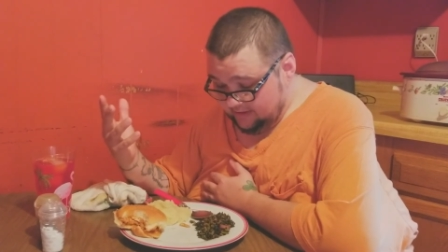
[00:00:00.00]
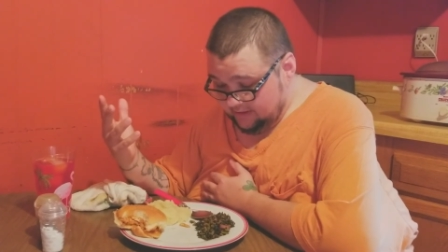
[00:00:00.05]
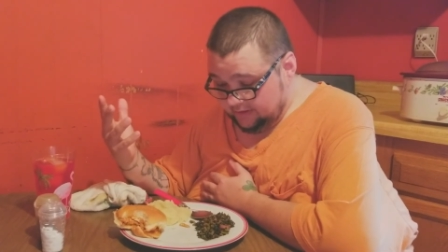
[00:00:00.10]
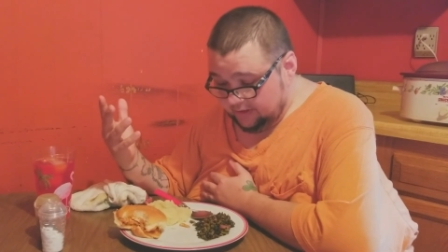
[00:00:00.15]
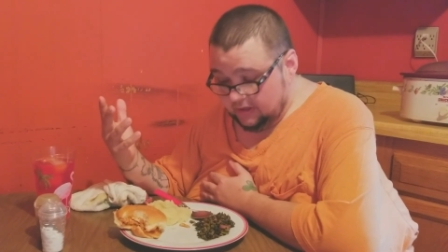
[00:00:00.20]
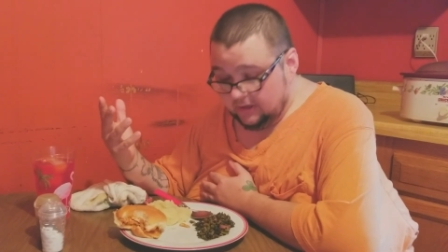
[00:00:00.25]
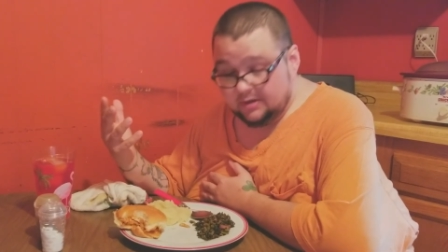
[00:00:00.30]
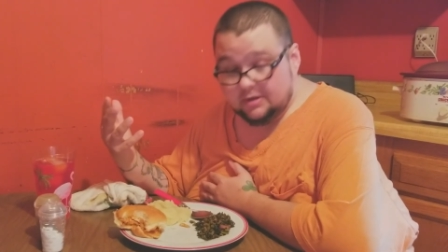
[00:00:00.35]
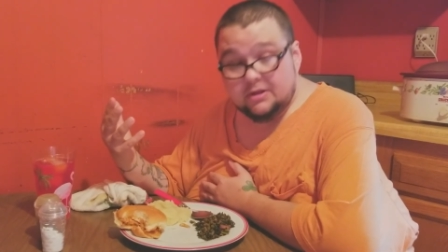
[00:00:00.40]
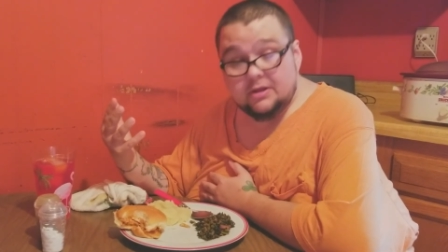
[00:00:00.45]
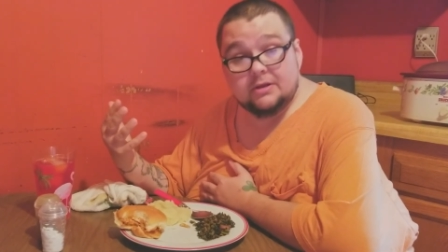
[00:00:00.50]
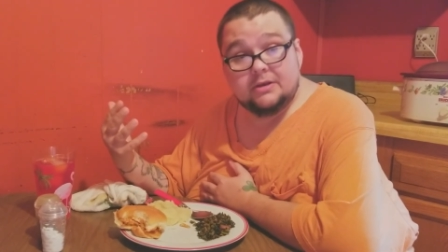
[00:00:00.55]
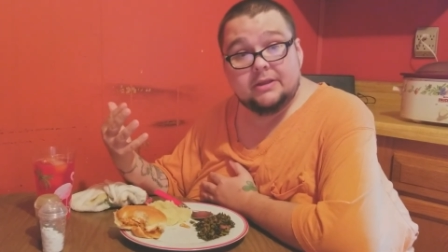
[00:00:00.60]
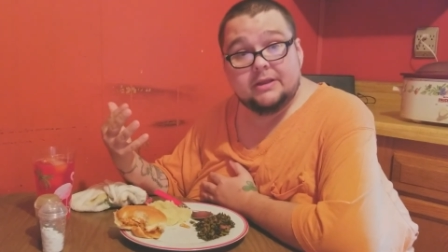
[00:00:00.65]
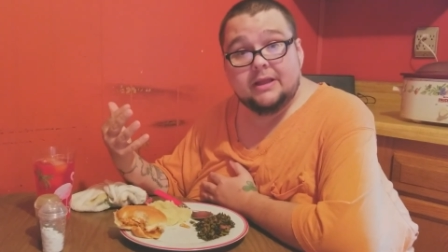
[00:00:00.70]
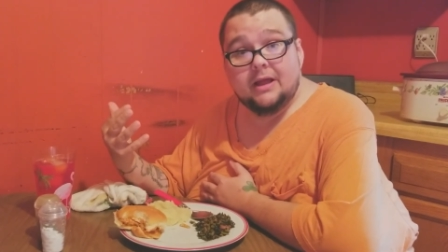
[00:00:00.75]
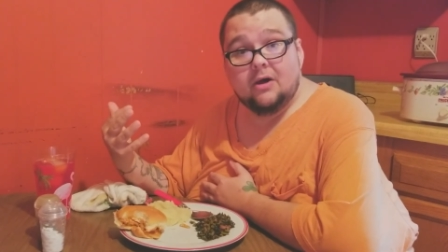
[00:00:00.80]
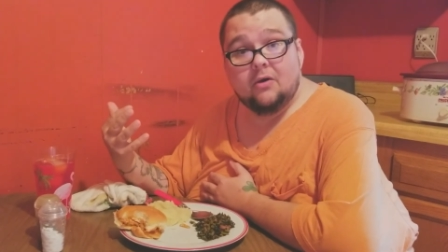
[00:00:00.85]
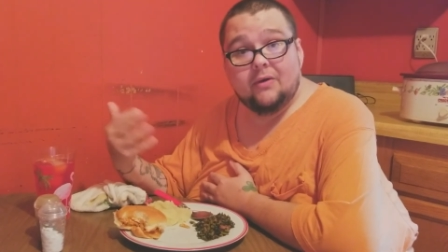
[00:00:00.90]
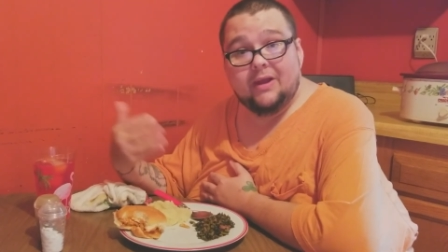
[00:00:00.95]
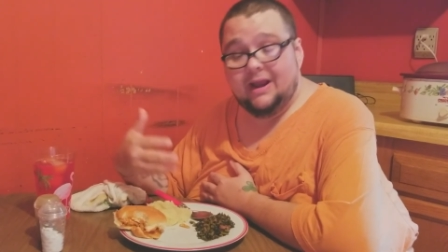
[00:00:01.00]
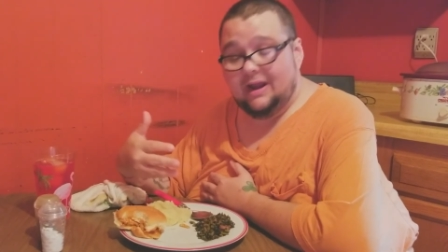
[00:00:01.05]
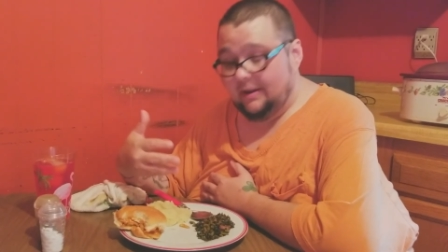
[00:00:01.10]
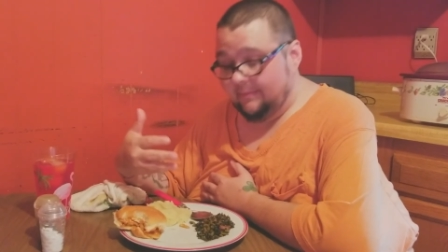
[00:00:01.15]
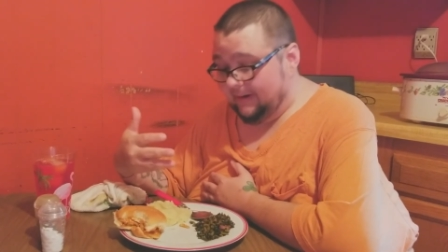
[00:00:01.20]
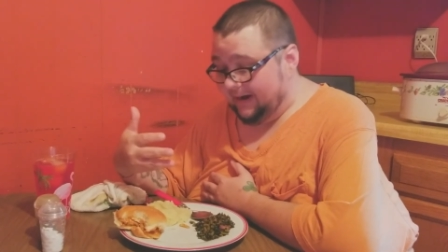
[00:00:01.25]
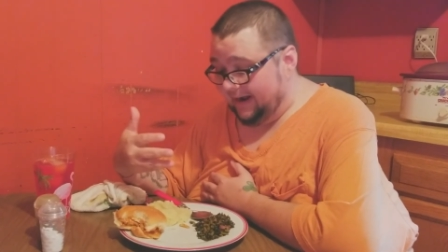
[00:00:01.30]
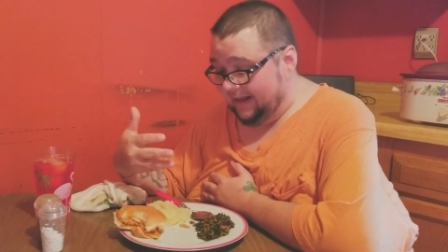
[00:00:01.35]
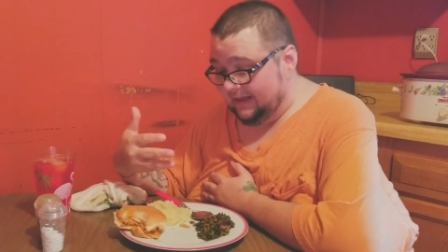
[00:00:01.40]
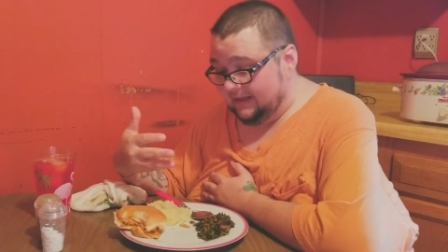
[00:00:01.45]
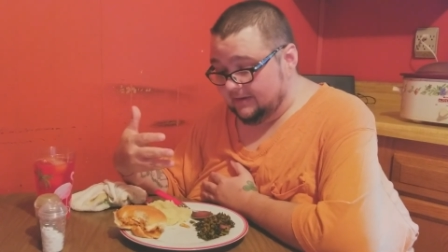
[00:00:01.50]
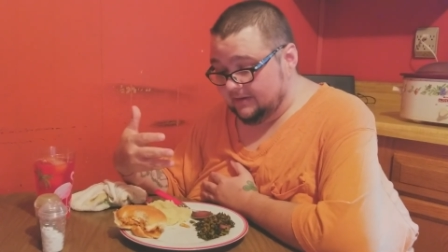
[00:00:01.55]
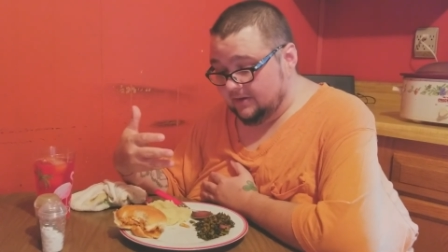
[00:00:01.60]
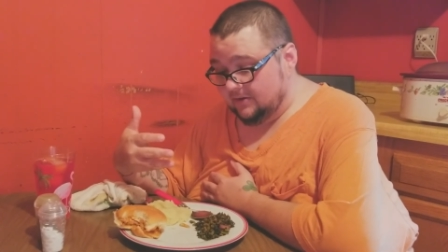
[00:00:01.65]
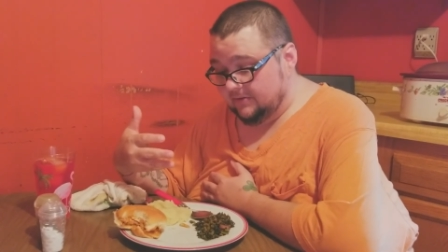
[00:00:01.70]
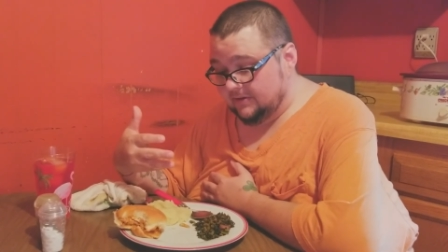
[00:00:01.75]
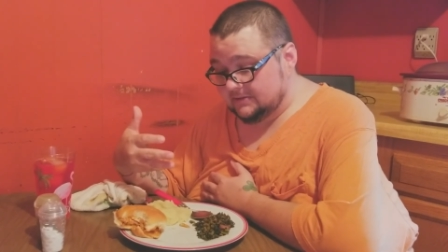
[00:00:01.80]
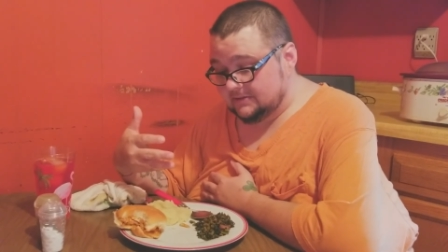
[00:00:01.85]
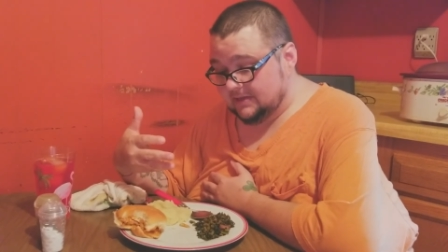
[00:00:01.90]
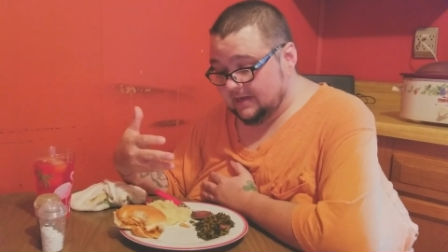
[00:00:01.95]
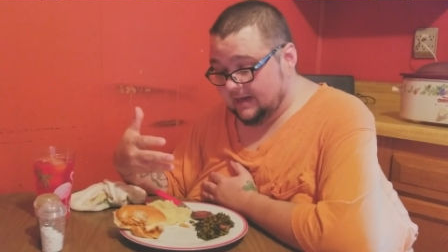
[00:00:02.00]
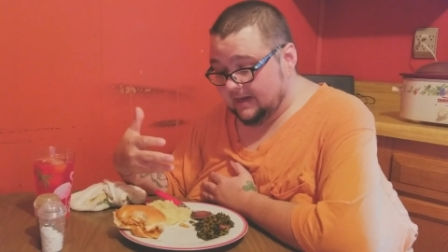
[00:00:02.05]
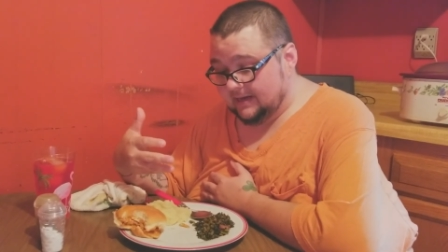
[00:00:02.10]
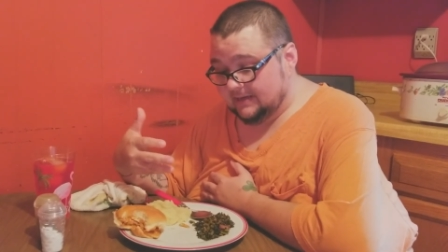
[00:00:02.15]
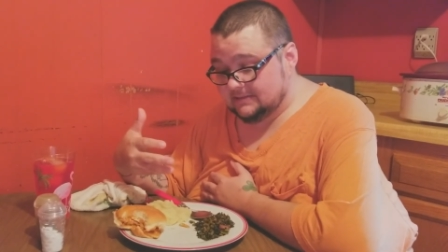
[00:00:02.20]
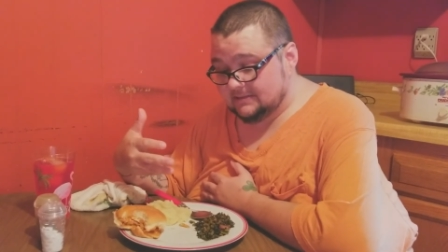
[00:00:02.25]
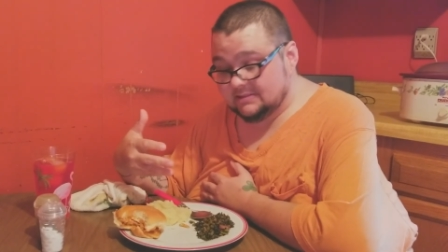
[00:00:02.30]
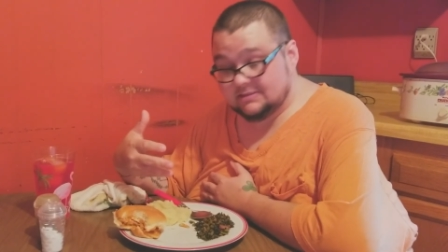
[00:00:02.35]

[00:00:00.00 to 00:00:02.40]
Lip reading: You're good to go. Anybody can do this, guys.